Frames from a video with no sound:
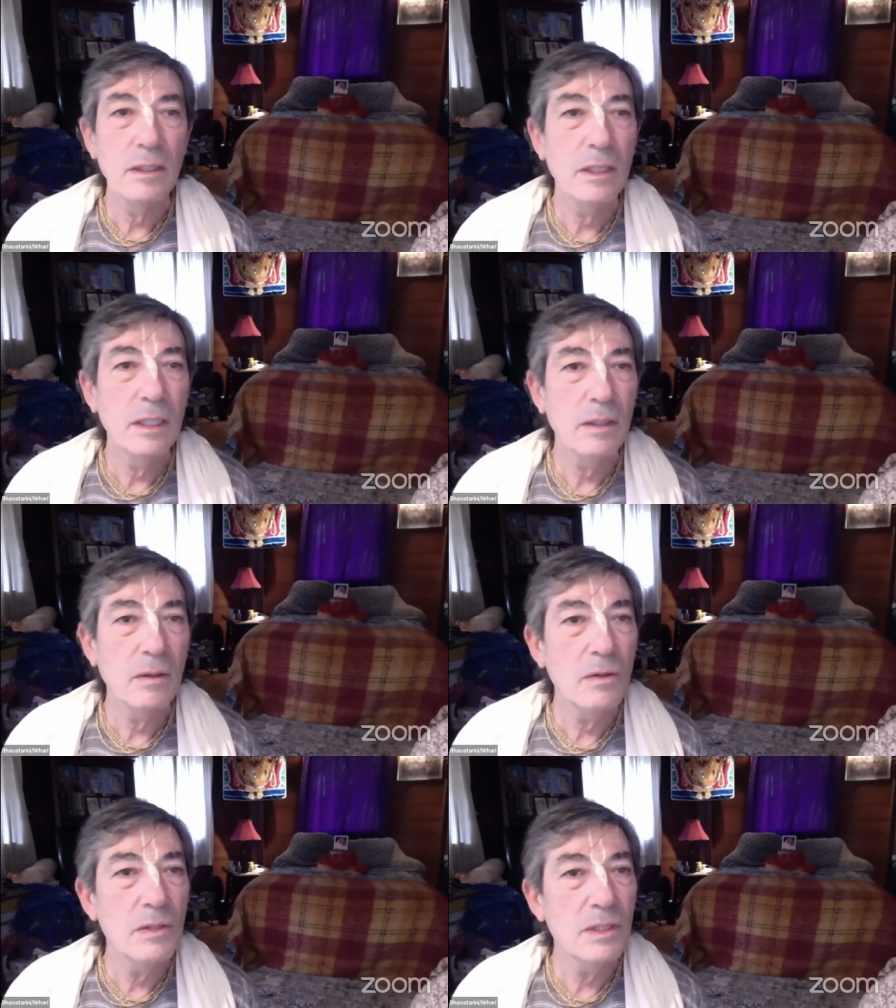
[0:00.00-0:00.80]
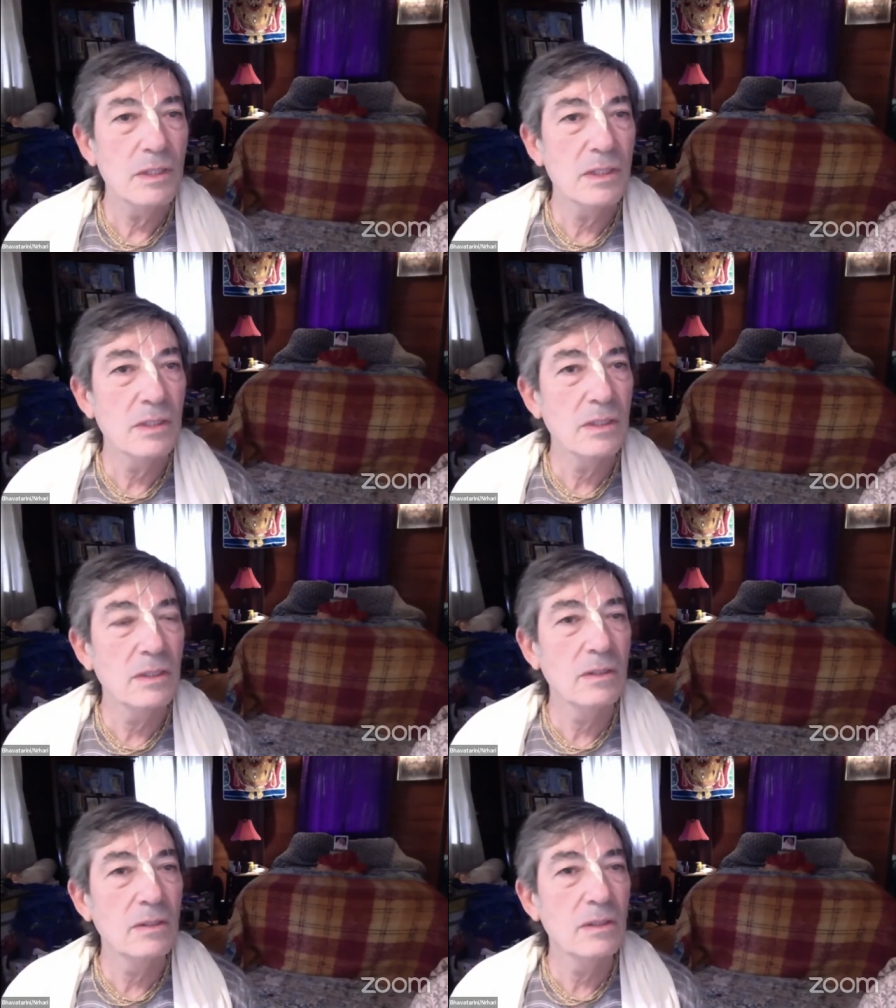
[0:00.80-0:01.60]
it, all these
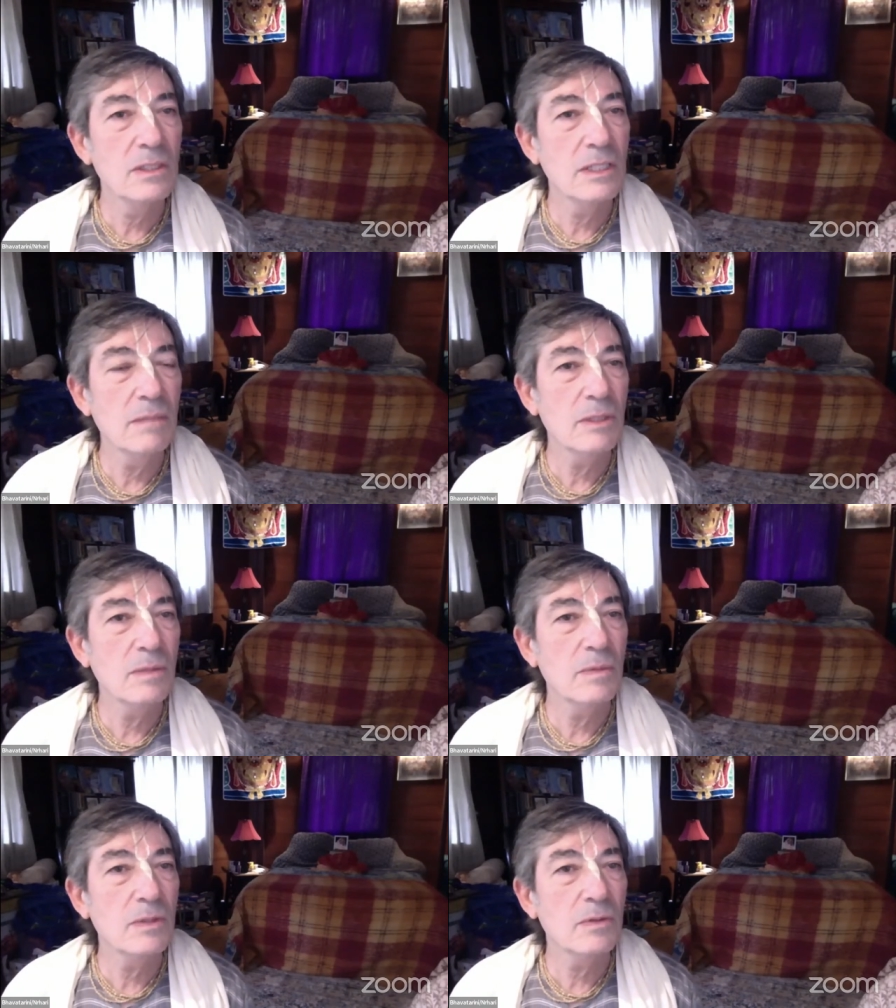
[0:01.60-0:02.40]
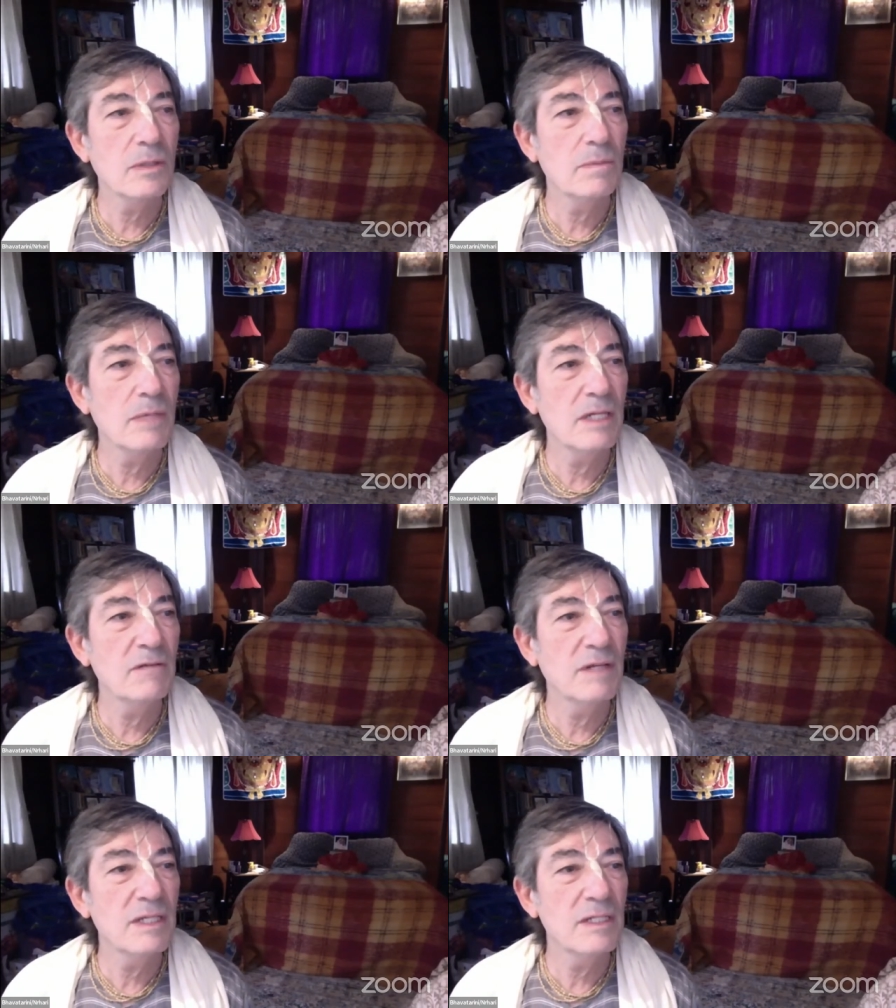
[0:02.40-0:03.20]
symptoms were
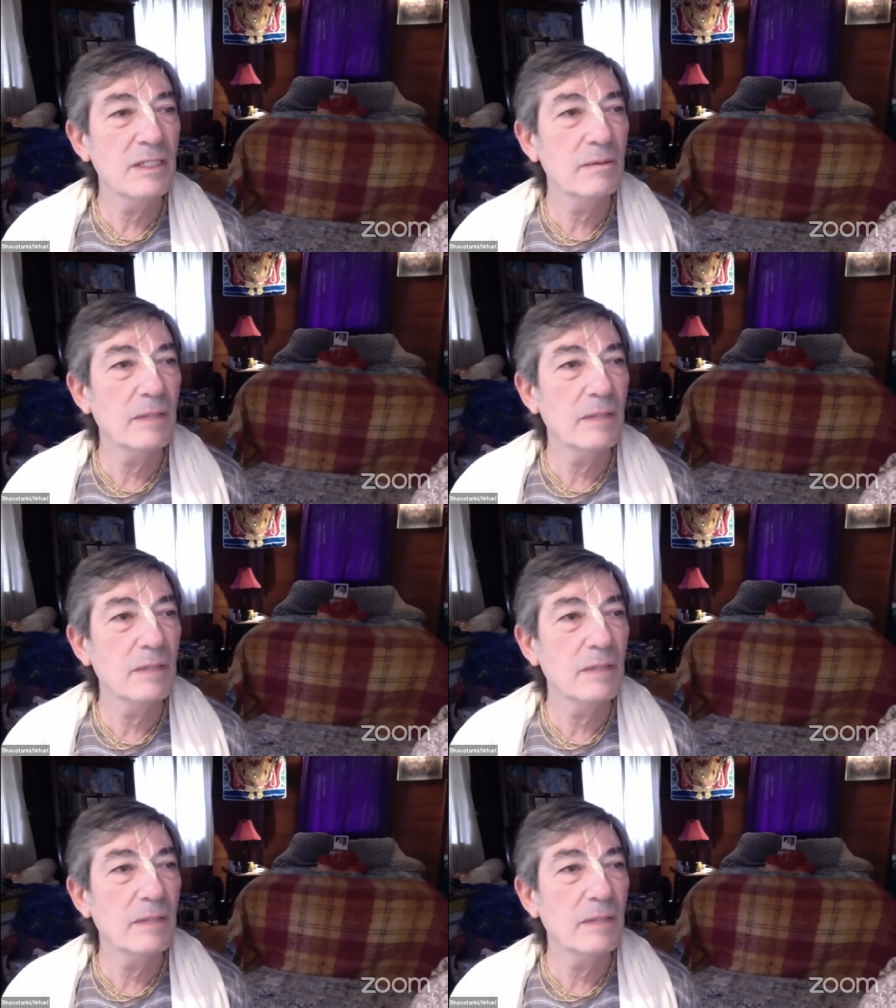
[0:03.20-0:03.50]
manifesting.